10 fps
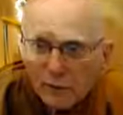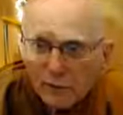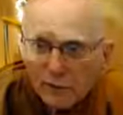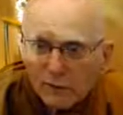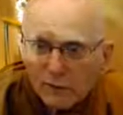
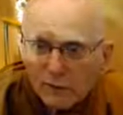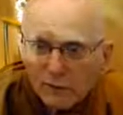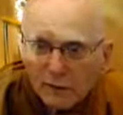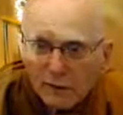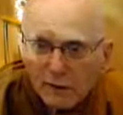where is it?
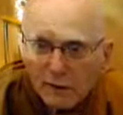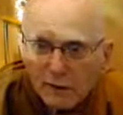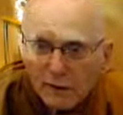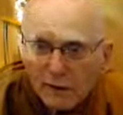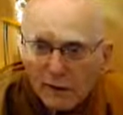
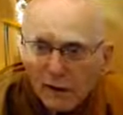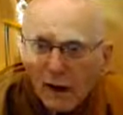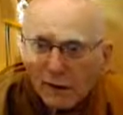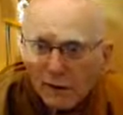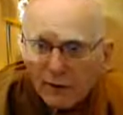
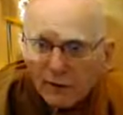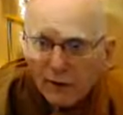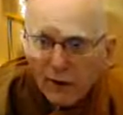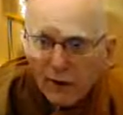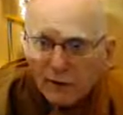That's
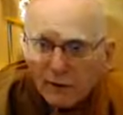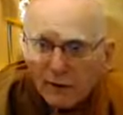right.